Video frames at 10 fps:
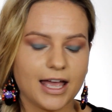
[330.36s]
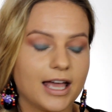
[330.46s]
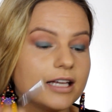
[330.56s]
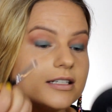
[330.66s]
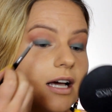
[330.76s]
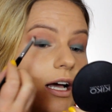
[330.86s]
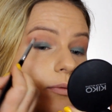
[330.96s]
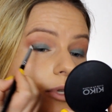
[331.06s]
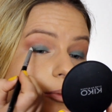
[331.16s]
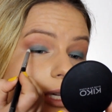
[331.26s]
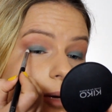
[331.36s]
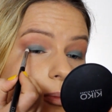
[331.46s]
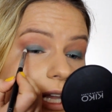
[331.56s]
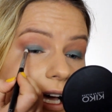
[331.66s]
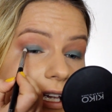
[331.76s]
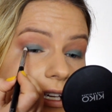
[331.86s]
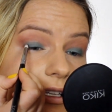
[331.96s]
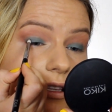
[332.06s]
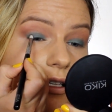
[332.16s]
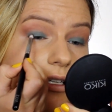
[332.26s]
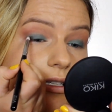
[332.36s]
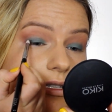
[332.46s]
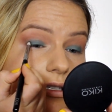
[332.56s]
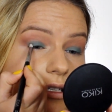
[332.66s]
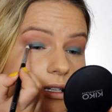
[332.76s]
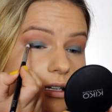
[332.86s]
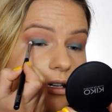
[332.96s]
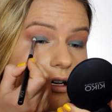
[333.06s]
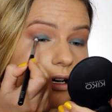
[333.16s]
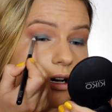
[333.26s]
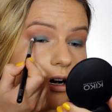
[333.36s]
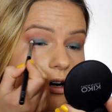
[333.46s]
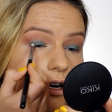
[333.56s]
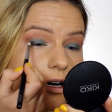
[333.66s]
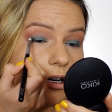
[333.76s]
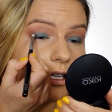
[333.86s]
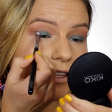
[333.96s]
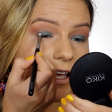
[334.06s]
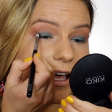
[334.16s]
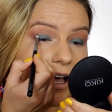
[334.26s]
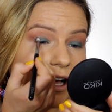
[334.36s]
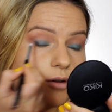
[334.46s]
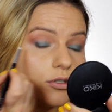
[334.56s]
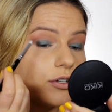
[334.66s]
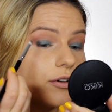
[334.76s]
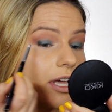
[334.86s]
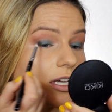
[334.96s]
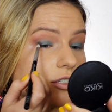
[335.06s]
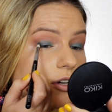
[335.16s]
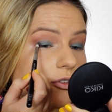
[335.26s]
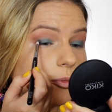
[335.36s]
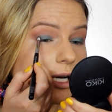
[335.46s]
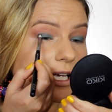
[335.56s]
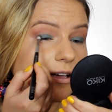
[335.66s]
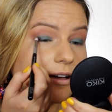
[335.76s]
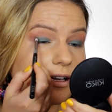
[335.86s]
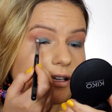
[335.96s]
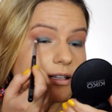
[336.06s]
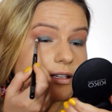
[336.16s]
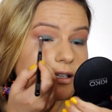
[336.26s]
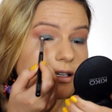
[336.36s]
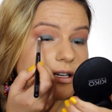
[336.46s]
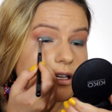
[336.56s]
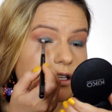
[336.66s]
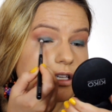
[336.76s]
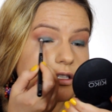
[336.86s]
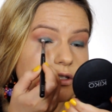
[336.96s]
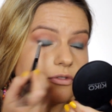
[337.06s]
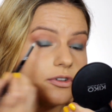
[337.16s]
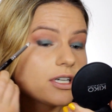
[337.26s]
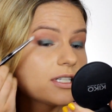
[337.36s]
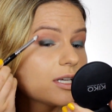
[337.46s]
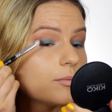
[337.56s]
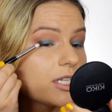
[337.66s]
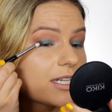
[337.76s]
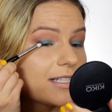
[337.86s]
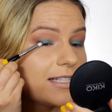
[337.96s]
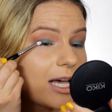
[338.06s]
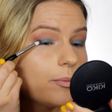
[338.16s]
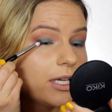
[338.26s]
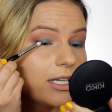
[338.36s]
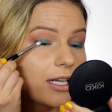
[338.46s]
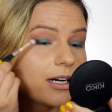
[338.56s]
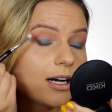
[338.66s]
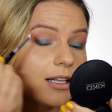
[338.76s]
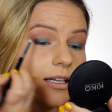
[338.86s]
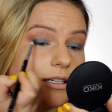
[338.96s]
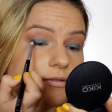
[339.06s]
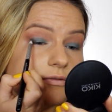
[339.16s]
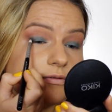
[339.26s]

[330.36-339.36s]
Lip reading: And I will be applying this on the outer edge of my eye. So first I'm just dabbing the color